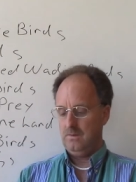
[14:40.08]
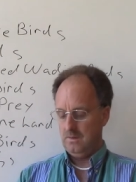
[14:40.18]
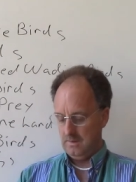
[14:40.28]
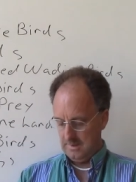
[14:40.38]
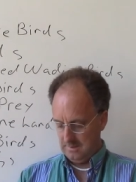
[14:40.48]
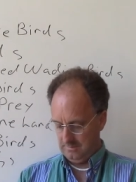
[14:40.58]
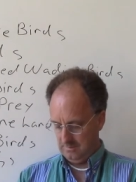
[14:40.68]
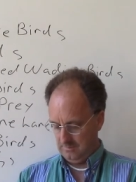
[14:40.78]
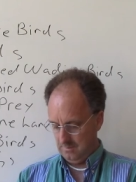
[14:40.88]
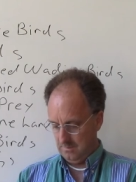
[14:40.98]
the last
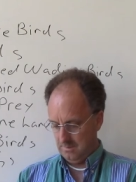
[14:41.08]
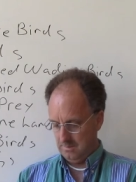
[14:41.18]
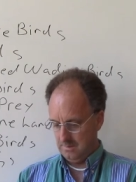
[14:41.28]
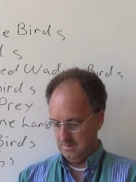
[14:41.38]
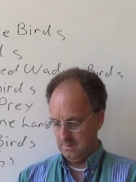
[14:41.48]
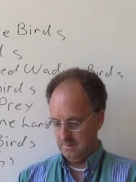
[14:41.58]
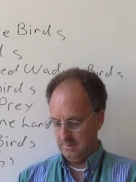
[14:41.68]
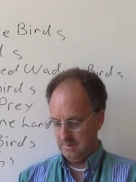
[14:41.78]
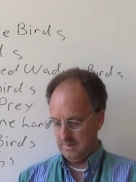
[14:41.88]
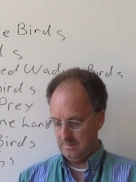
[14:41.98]
on a, uh, the
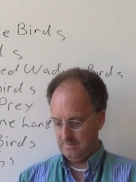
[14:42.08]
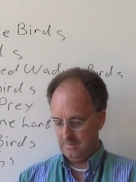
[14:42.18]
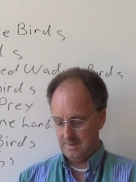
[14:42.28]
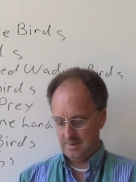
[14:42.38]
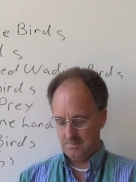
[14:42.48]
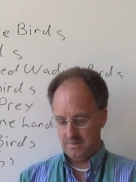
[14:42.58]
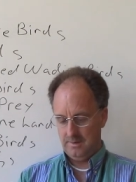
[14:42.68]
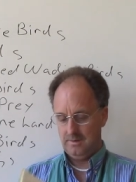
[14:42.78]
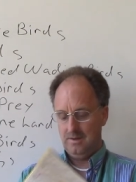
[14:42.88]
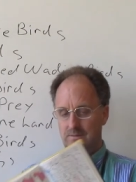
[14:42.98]
last chapter, and
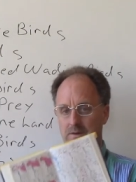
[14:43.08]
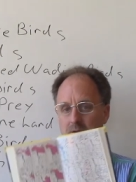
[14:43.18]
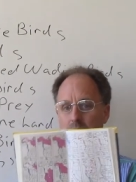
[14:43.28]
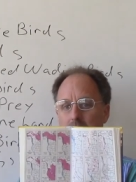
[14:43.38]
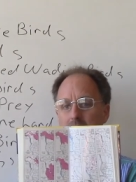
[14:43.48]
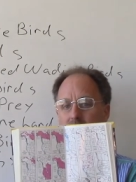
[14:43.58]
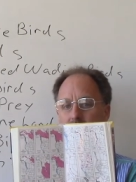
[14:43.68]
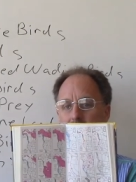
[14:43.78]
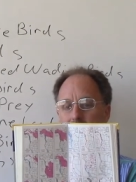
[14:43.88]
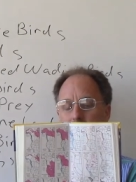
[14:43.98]
it gives you a range
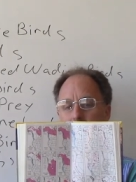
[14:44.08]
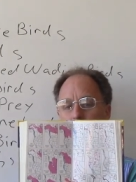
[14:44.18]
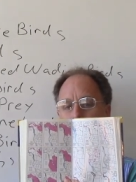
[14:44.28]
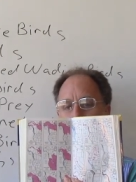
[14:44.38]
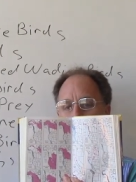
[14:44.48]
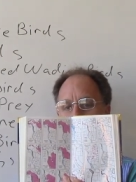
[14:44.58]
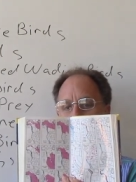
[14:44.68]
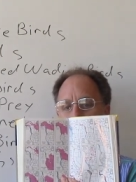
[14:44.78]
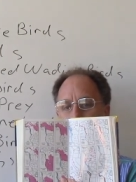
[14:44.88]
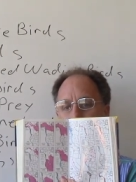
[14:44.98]
map, all the
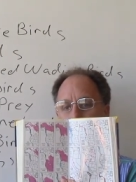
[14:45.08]
birds